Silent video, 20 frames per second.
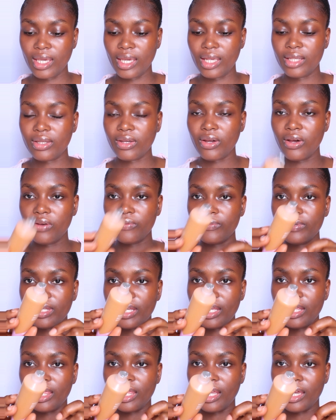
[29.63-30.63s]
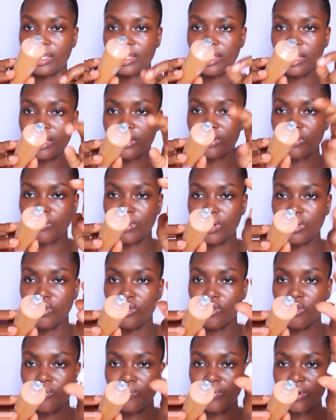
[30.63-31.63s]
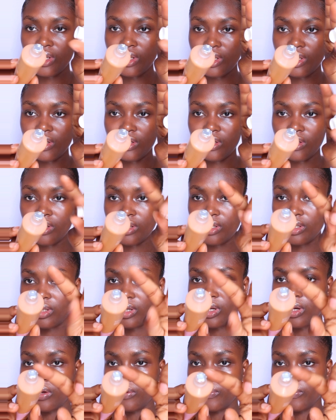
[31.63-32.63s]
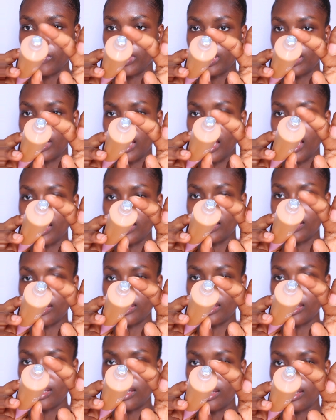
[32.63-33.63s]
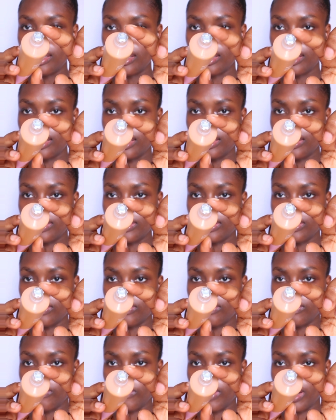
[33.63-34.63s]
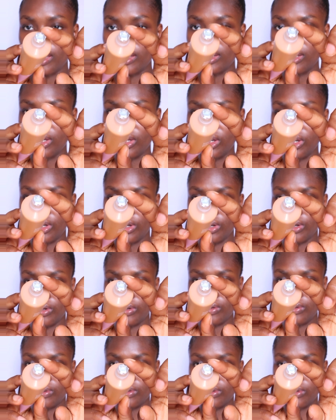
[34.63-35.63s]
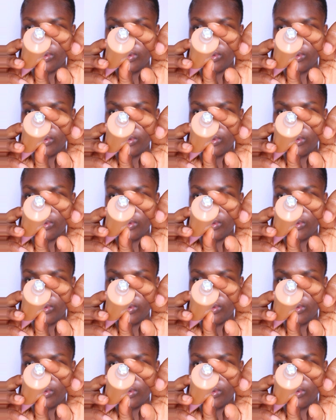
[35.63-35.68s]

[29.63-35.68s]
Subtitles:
It comes in like this. When you open the top, it has this seal right here.